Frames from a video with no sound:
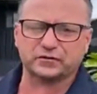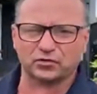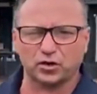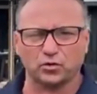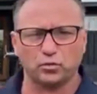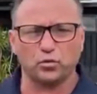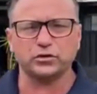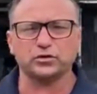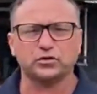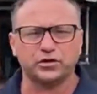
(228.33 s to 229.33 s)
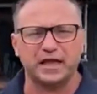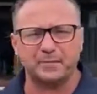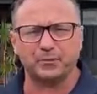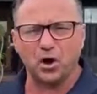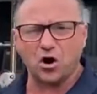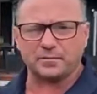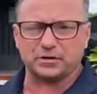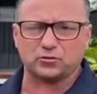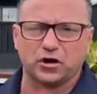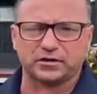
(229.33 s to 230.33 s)
So what you're looking at behind
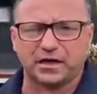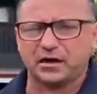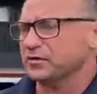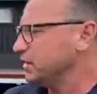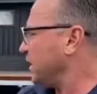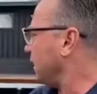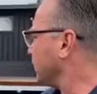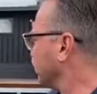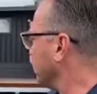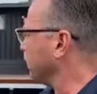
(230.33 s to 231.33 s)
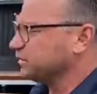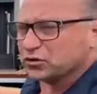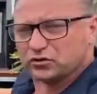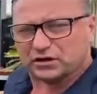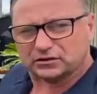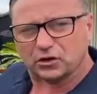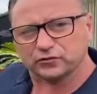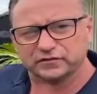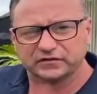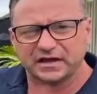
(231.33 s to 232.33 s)
me right now is what we call a
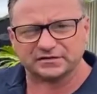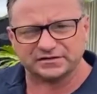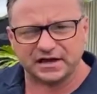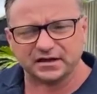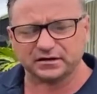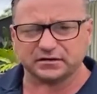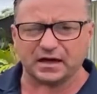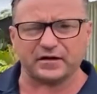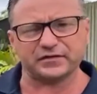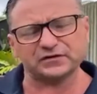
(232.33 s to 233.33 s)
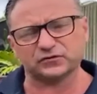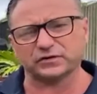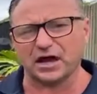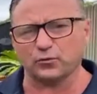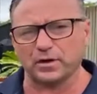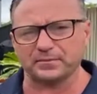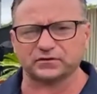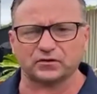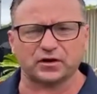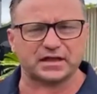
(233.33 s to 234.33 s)
low set deck, and these are on our
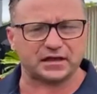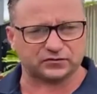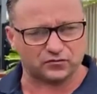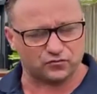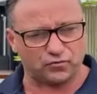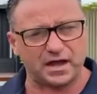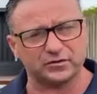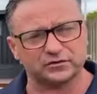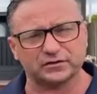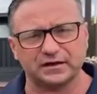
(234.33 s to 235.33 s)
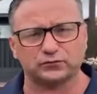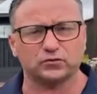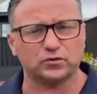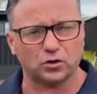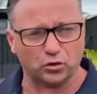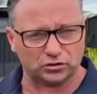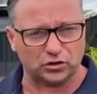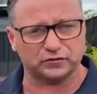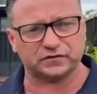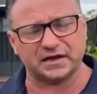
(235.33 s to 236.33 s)
website as a ground level or
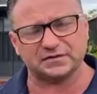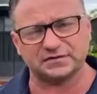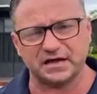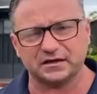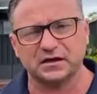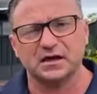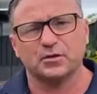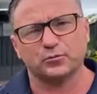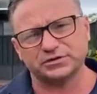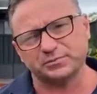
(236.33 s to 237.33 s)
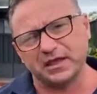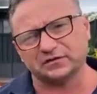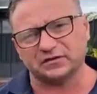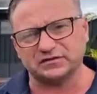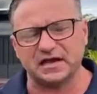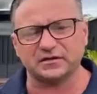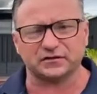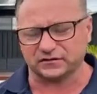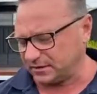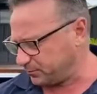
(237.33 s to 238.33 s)
low set deck, which means a deck
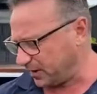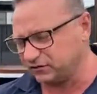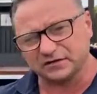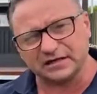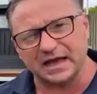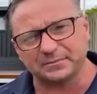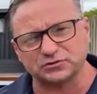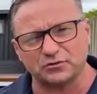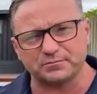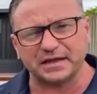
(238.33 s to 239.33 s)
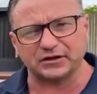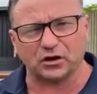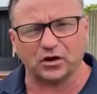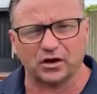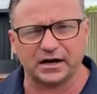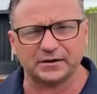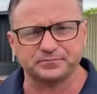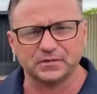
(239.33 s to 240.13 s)
that's basically up to 1 meter high.